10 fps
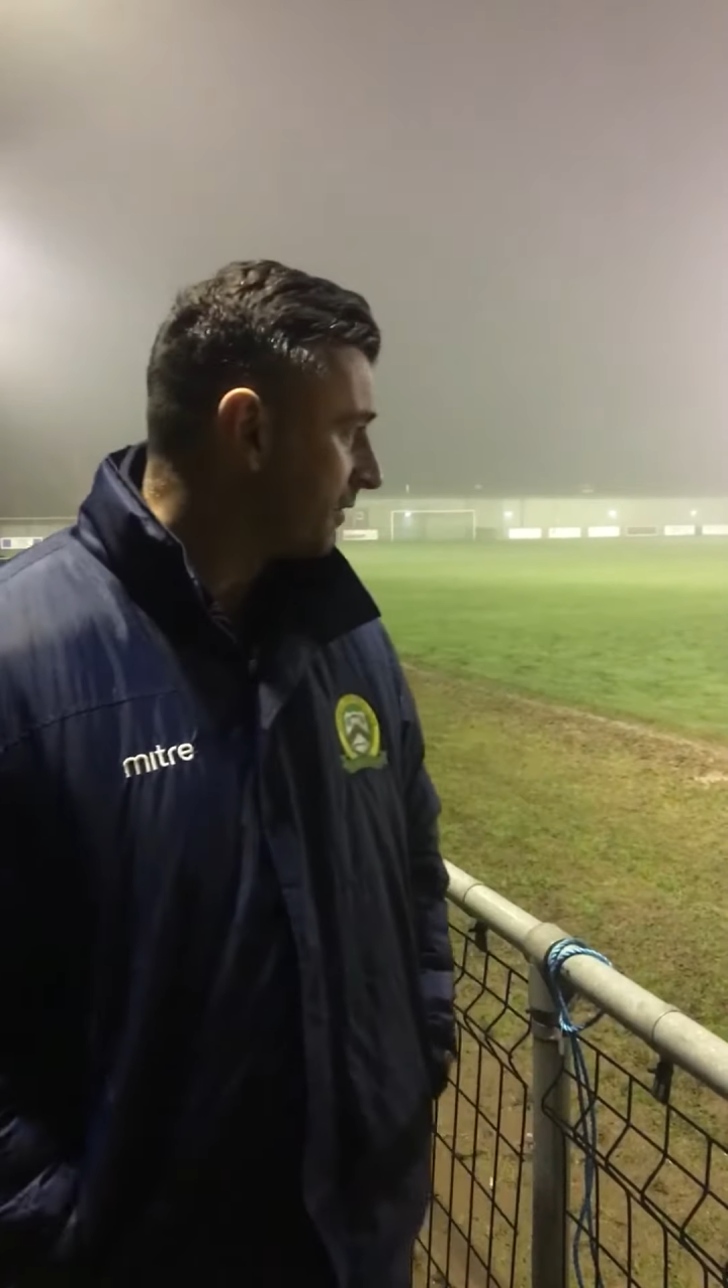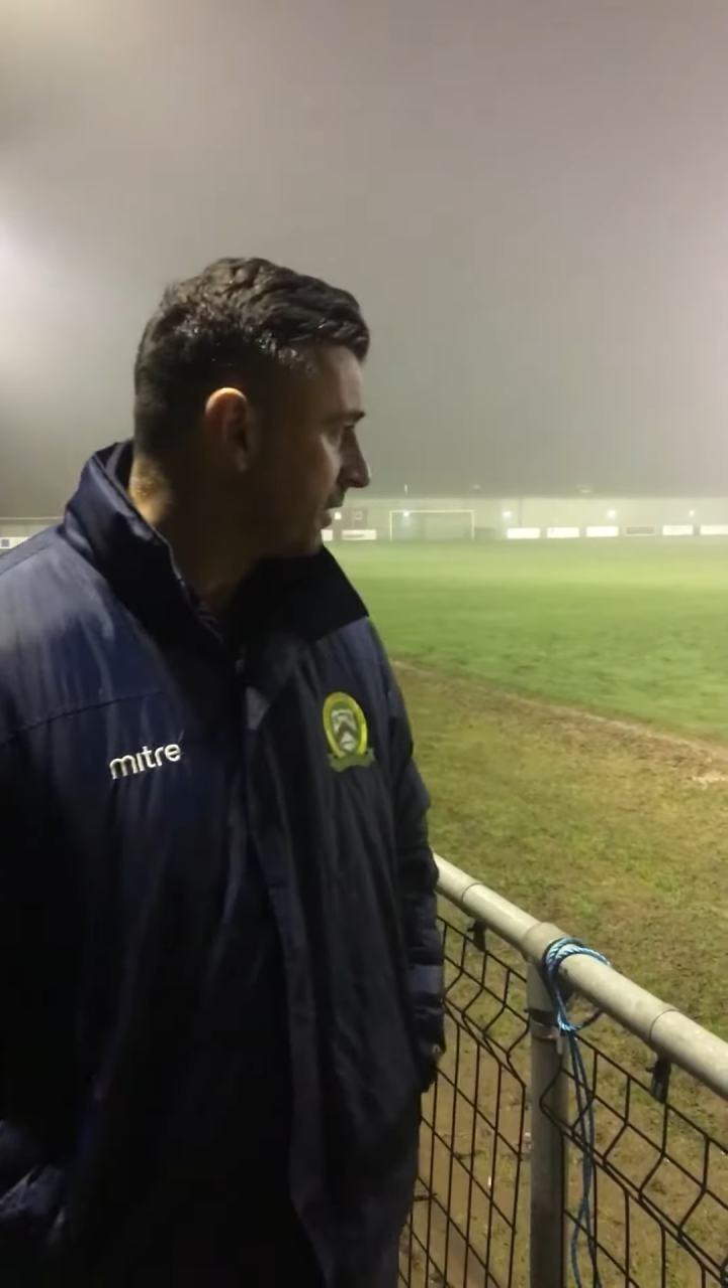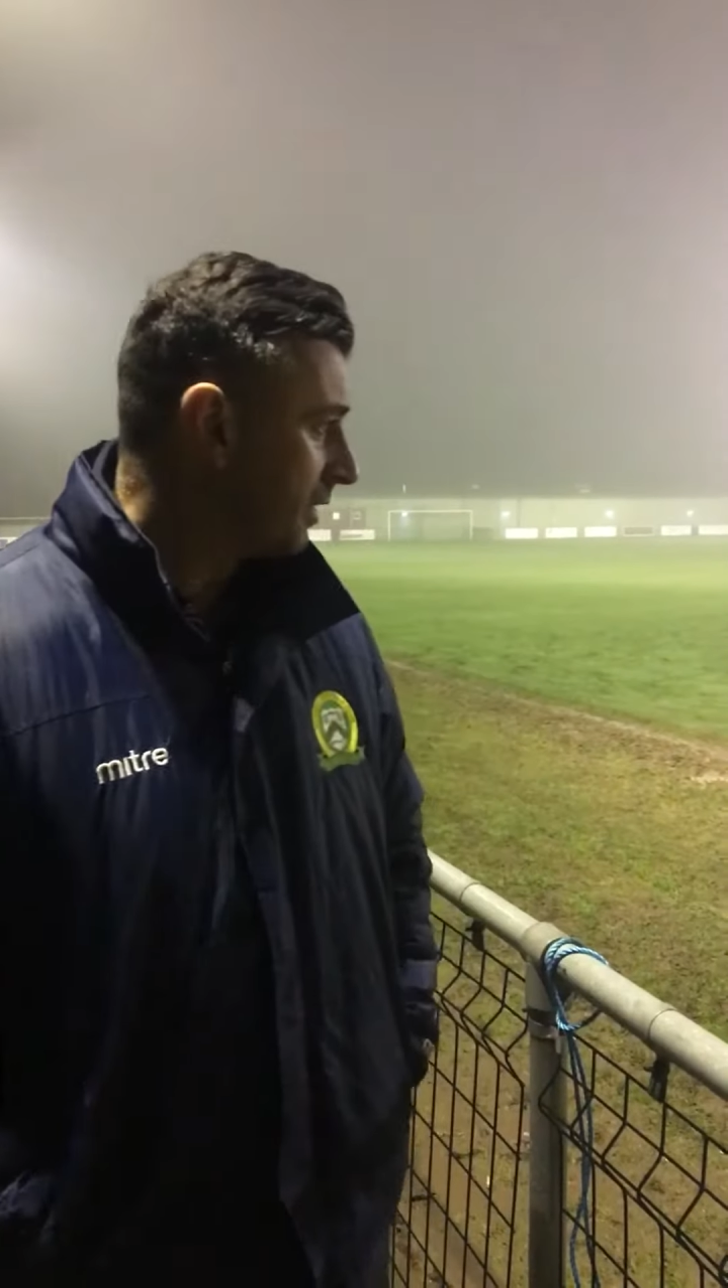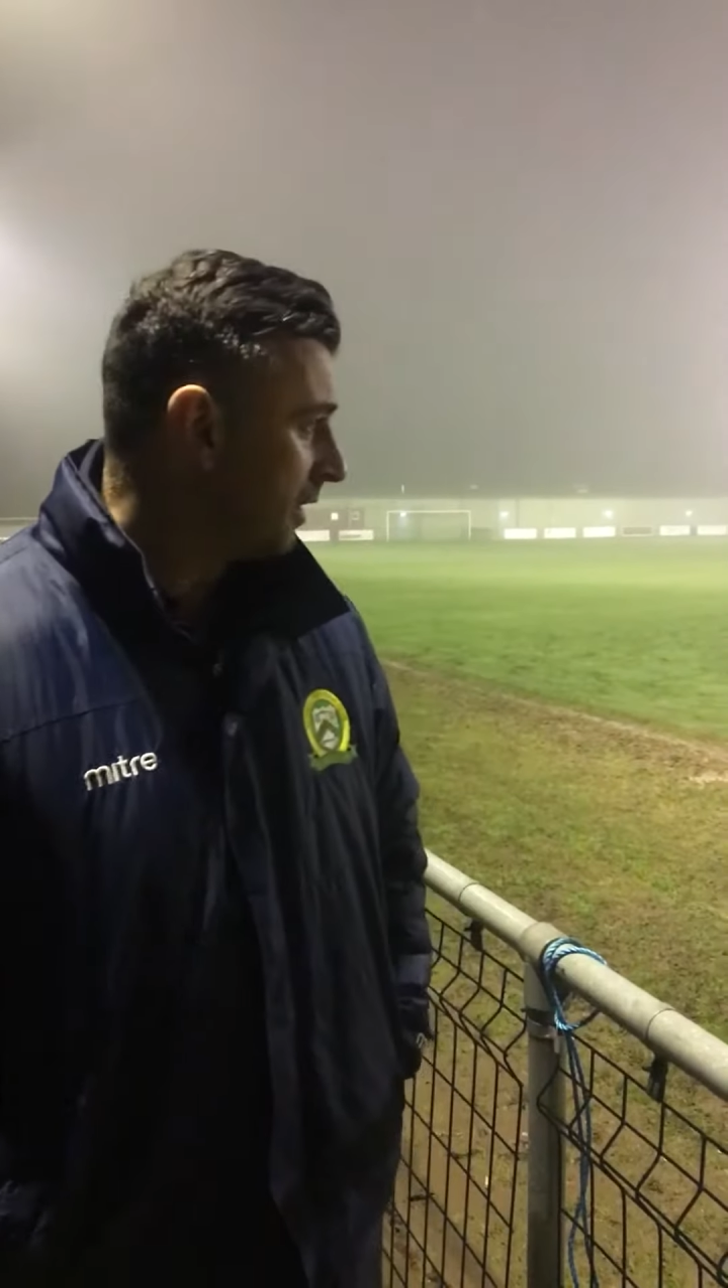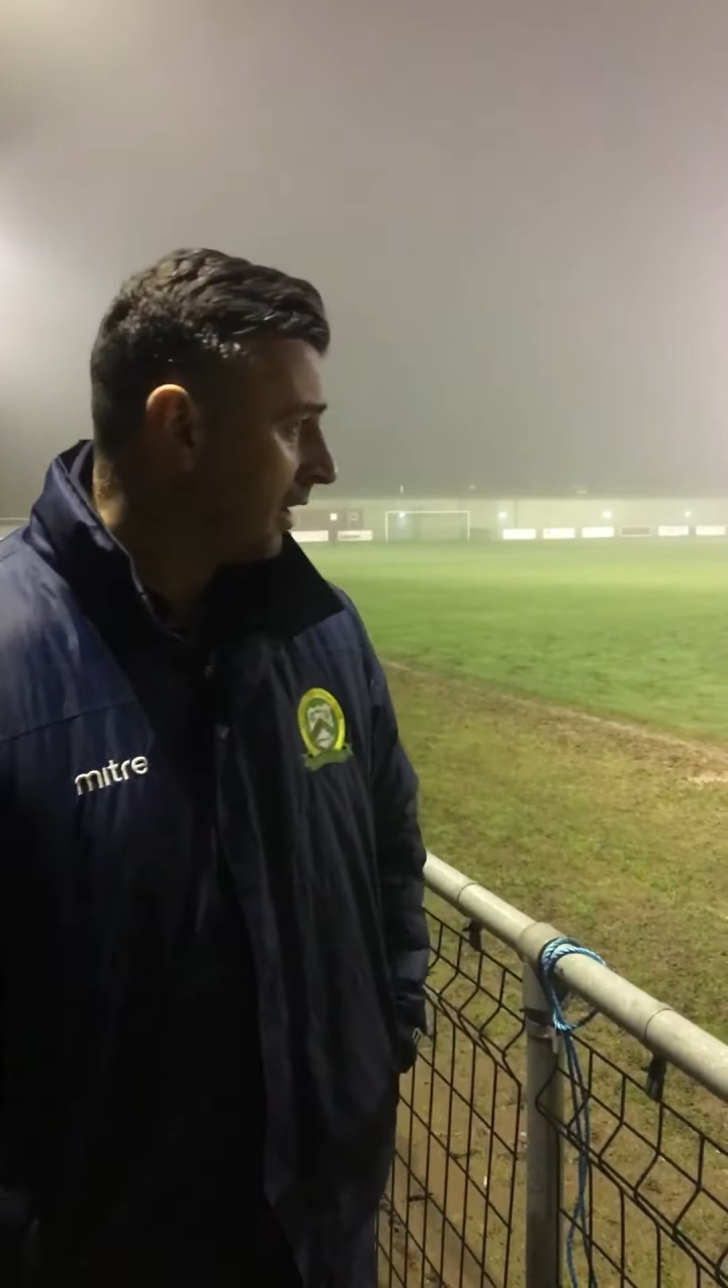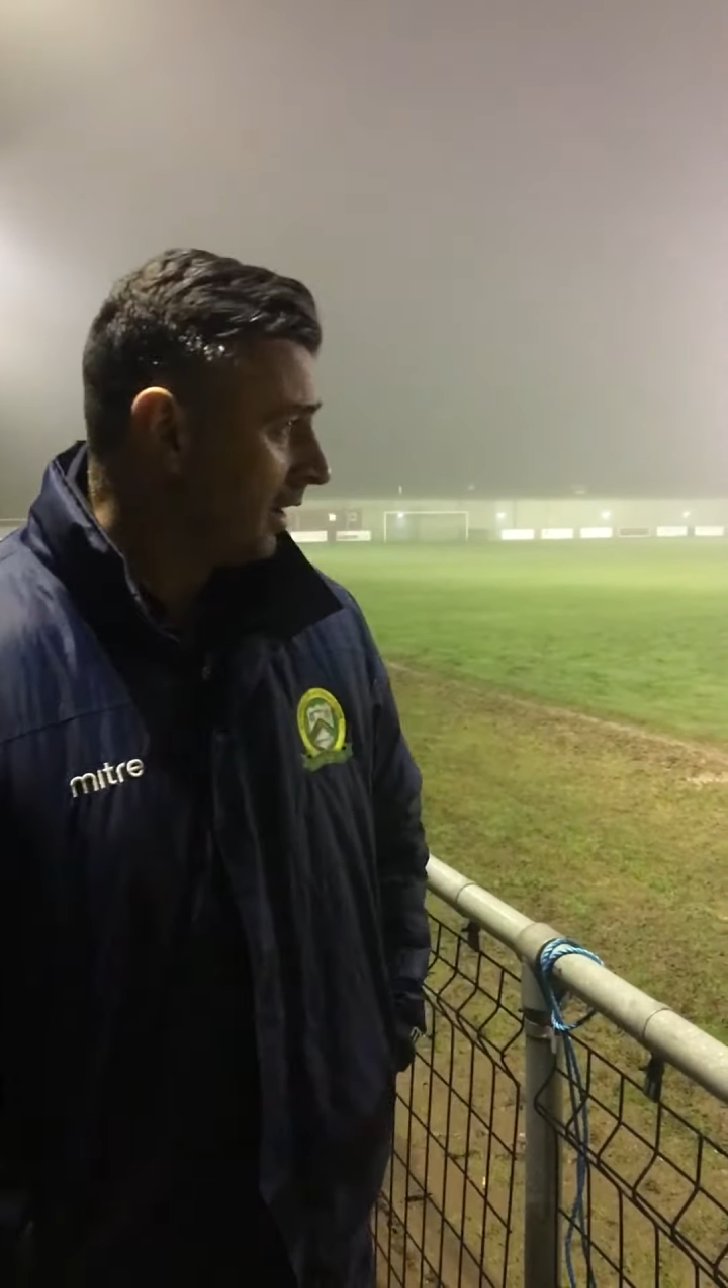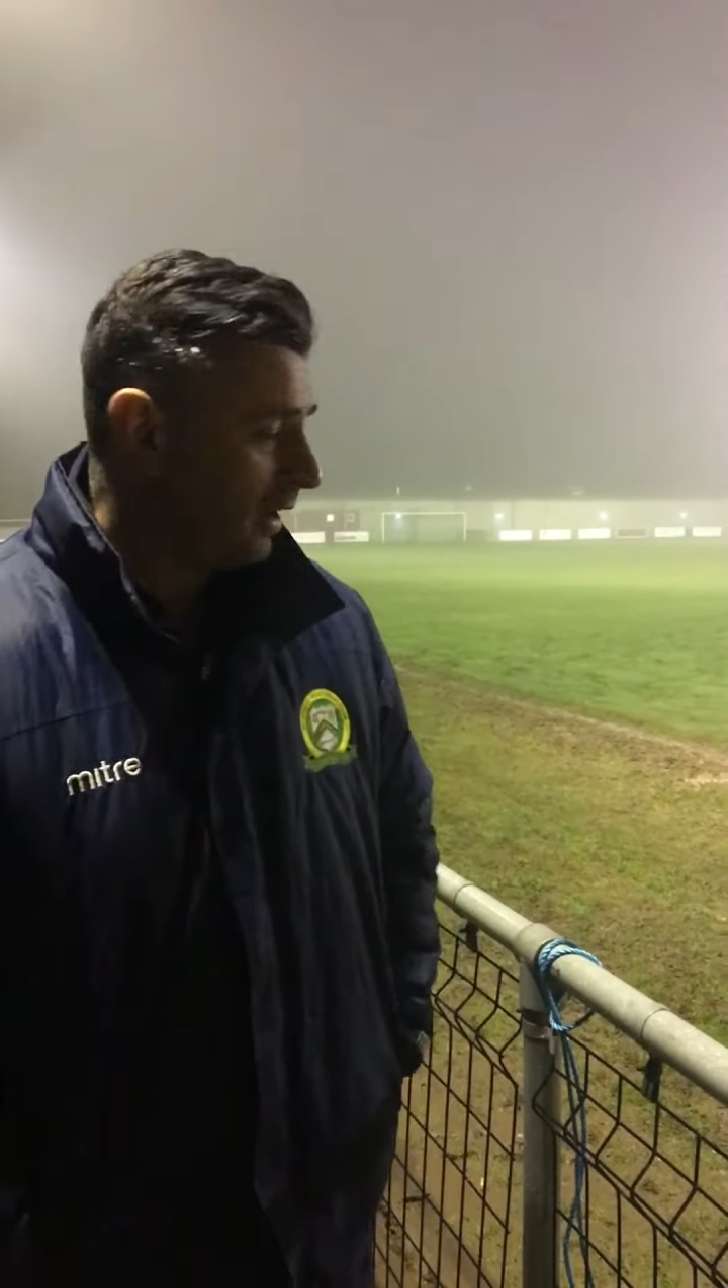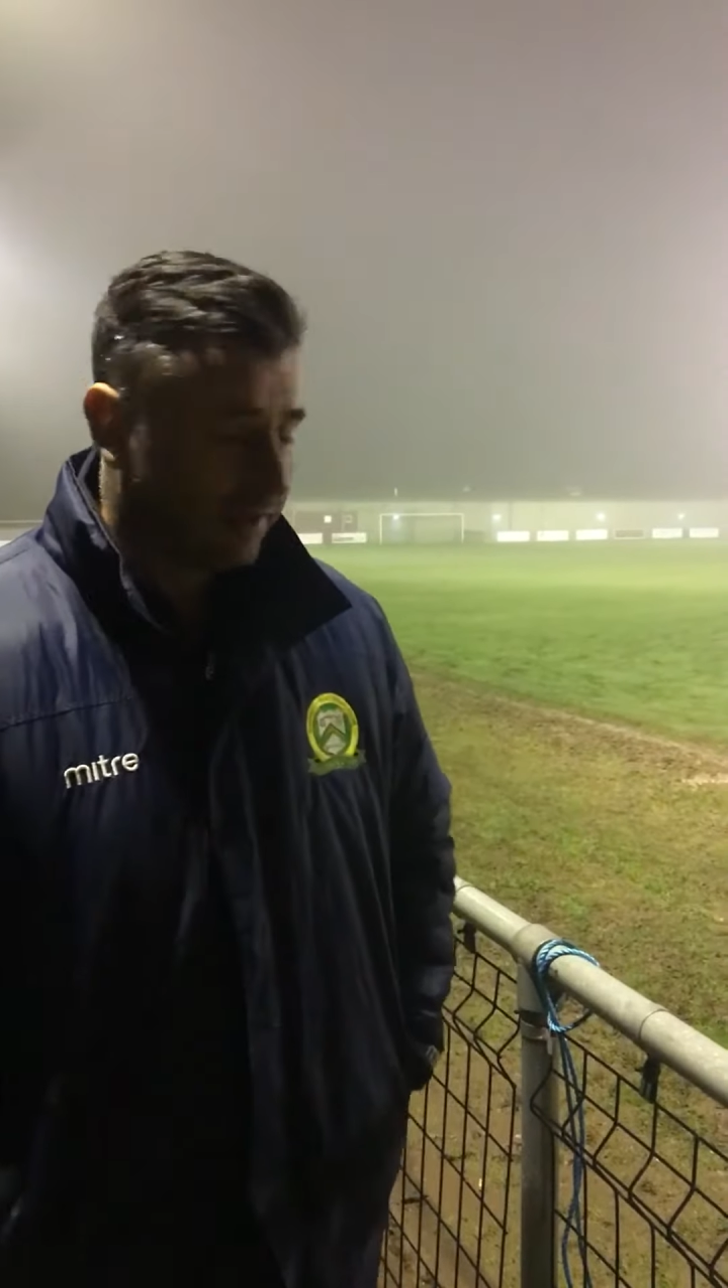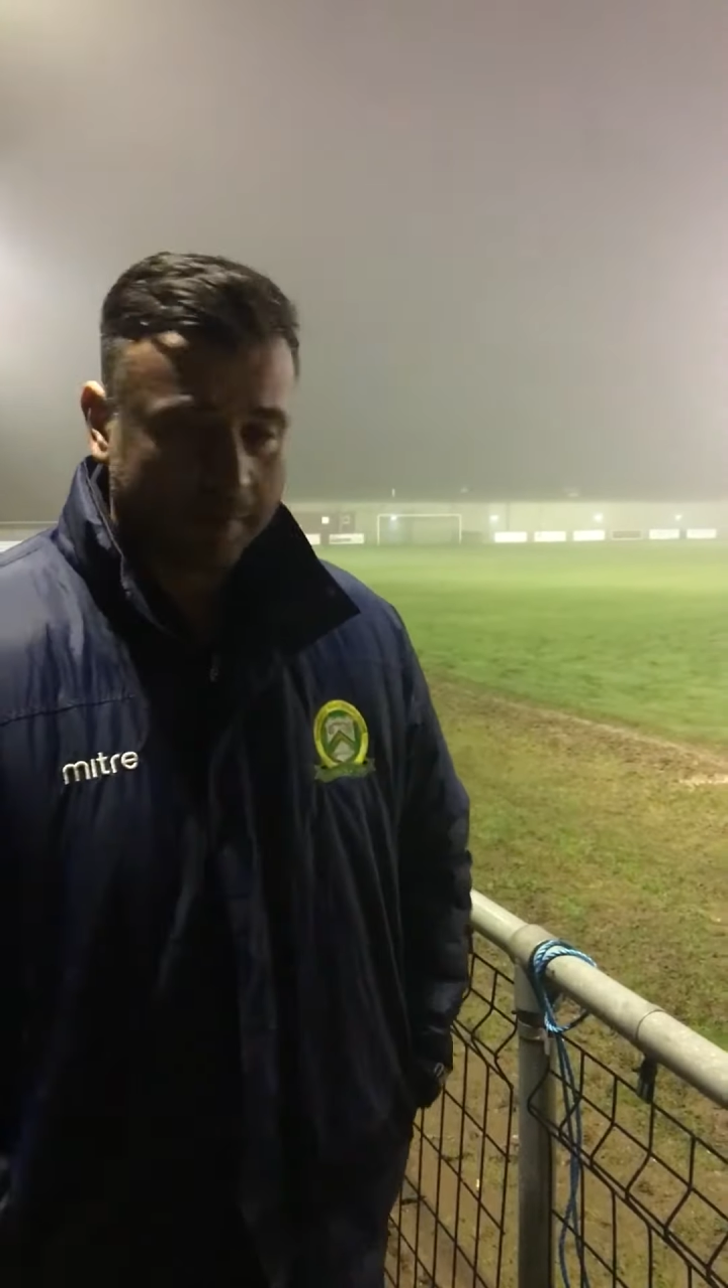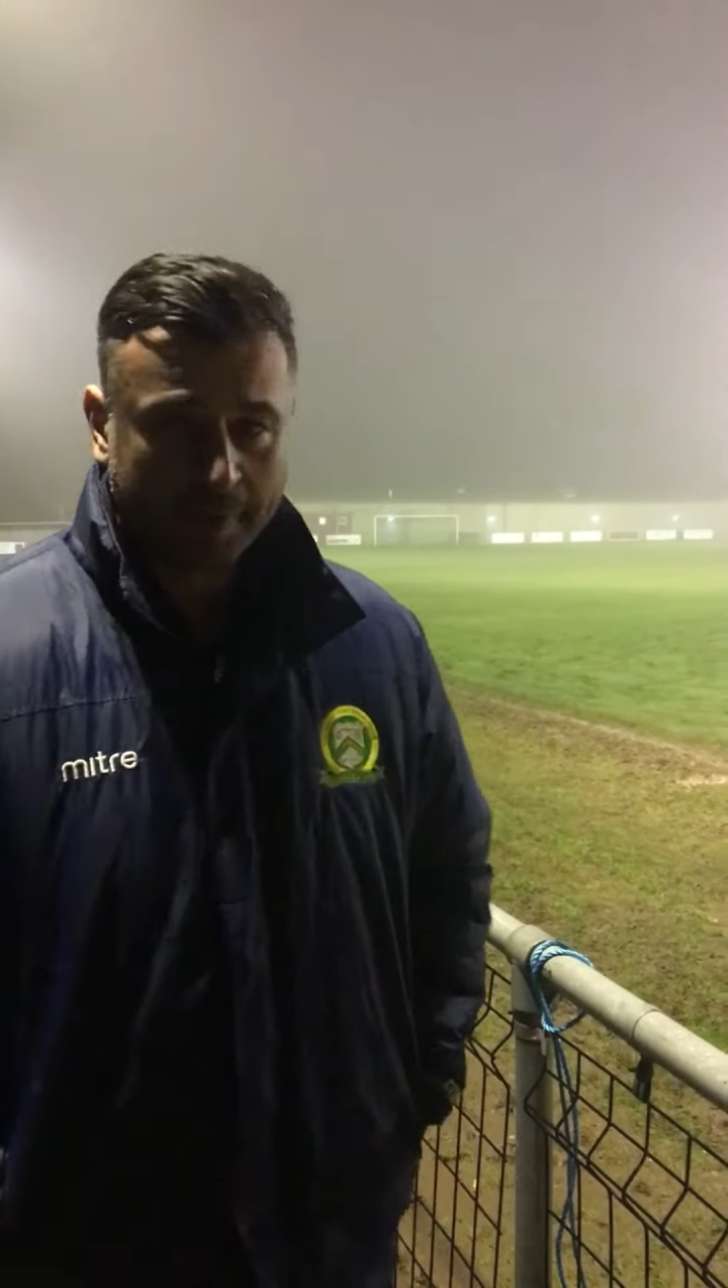the